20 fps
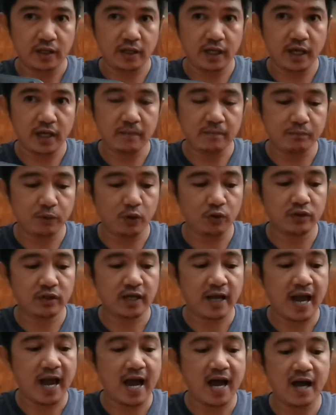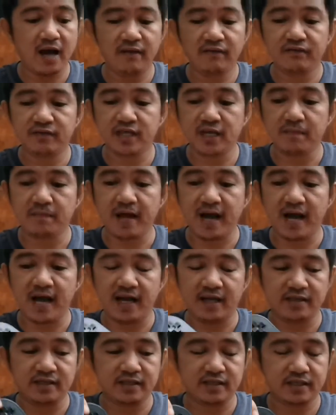they both have
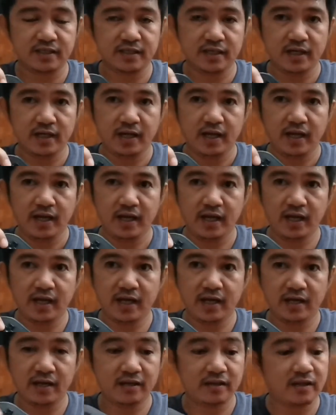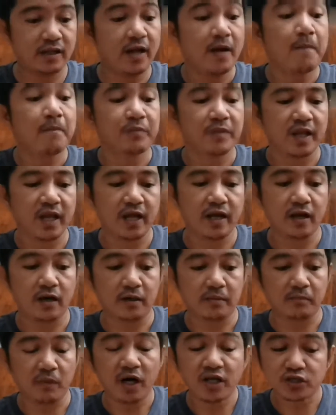D-pads, and they
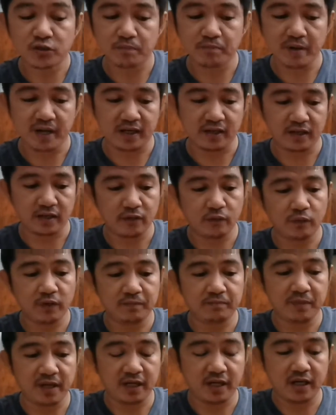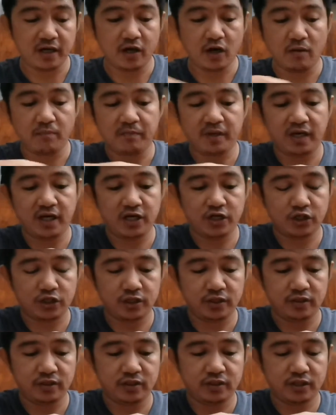are much better with making
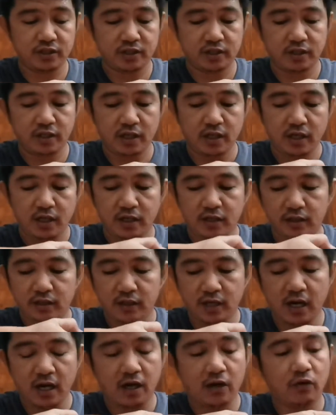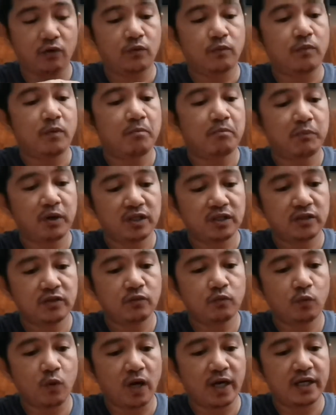combinations. Now,
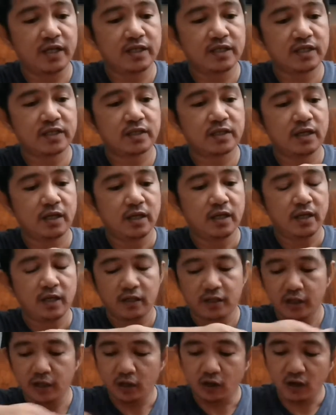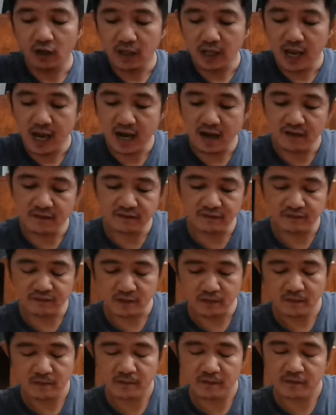button-wise, they all have
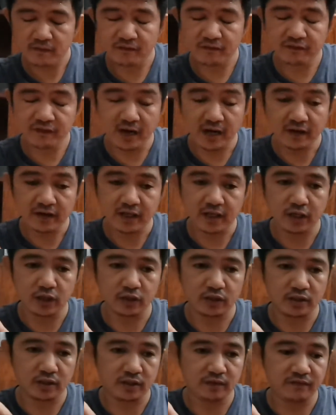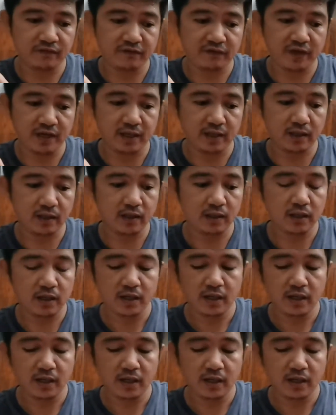very good feel.